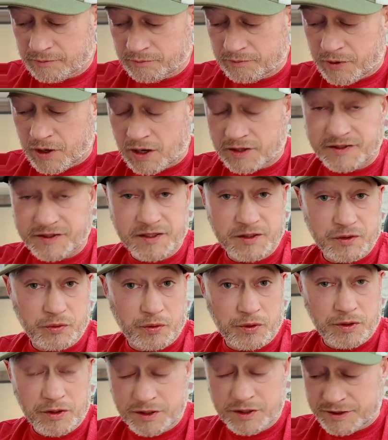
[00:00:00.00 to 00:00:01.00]
Boss's
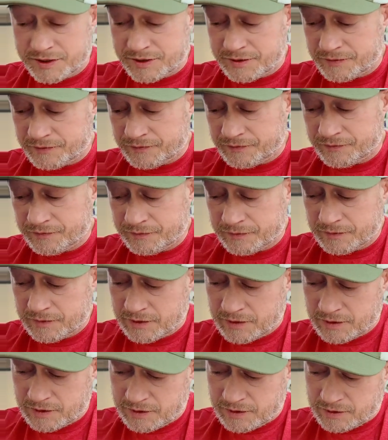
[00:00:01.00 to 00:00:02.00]
Orders,
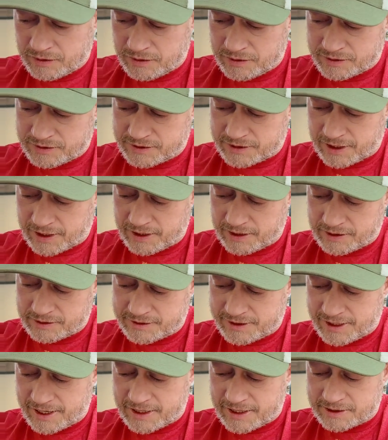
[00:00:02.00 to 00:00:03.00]

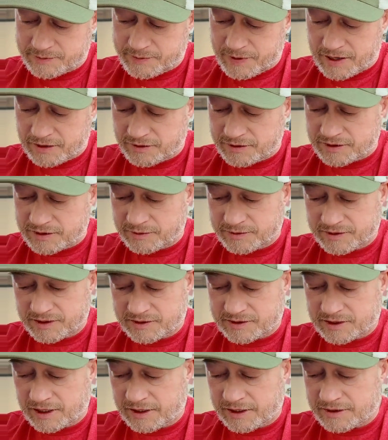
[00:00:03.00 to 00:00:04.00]
Tiana's Palace. I also
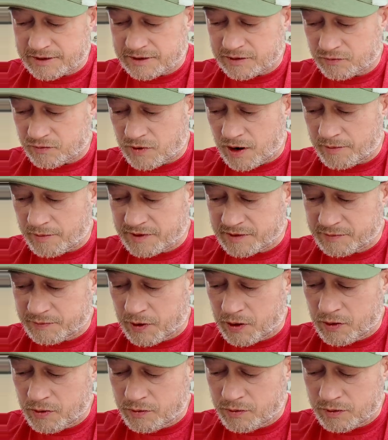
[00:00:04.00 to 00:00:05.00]
have Titan's Robin's
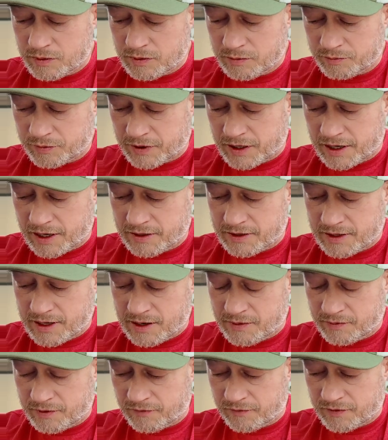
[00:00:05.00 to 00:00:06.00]
Bow. Behind
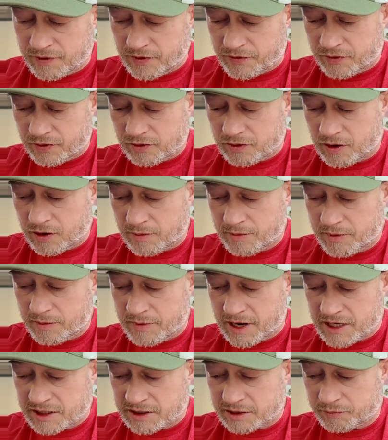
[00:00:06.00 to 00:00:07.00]
that, we have another uncommon,
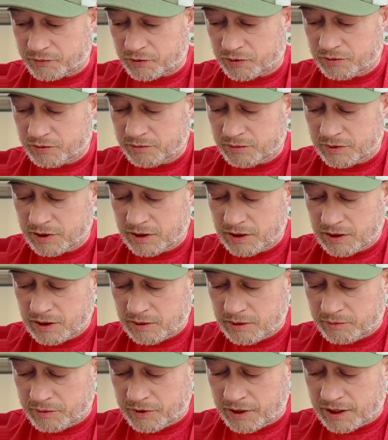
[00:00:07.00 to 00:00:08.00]
Magic Broom.
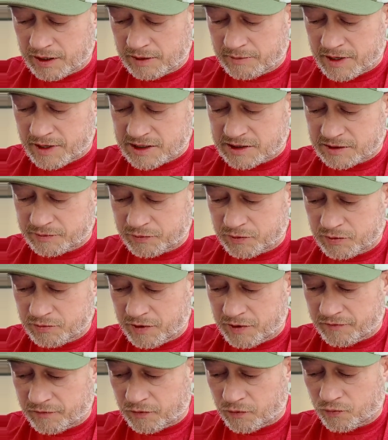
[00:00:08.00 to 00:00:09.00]
Behind the Magic Broom,
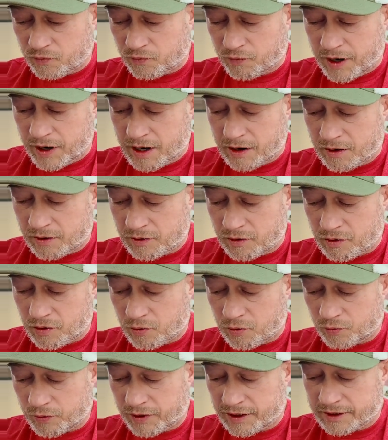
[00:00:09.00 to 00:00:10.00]
we have a rare
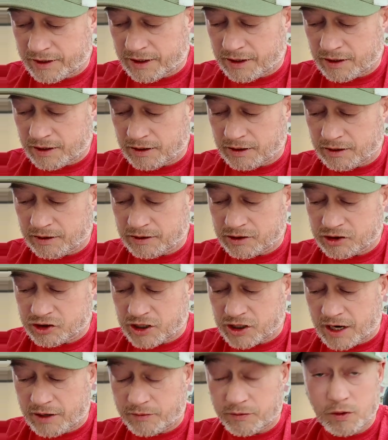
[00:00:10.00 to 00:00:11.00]
Aurelian
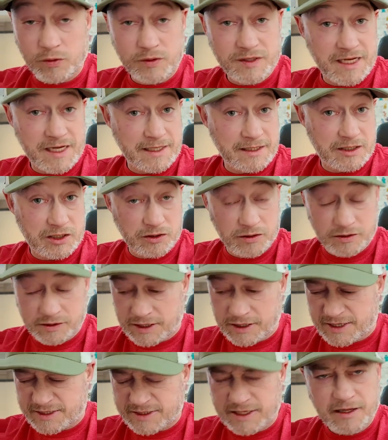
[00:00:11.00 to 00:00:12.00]
Gyro Sensor.
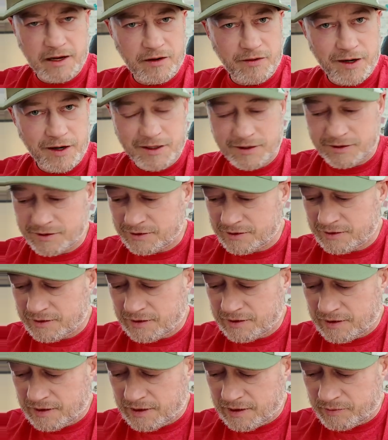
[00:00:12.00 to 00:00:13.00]
Did I say that right?
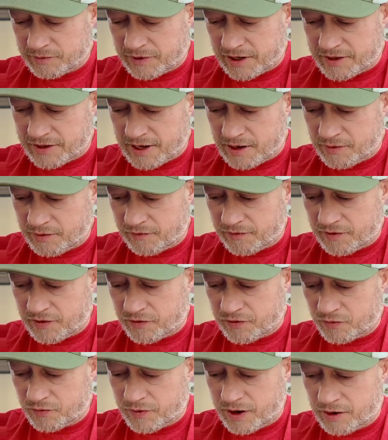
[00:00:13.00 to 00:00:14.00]
Behind that, we have
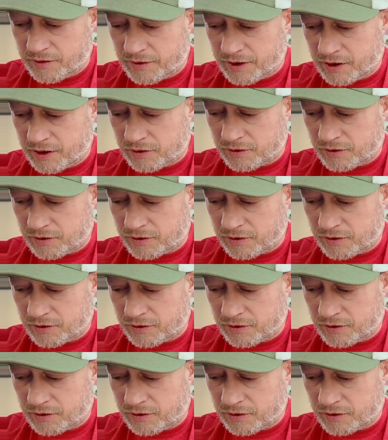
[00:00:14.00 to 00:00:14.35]
another rare in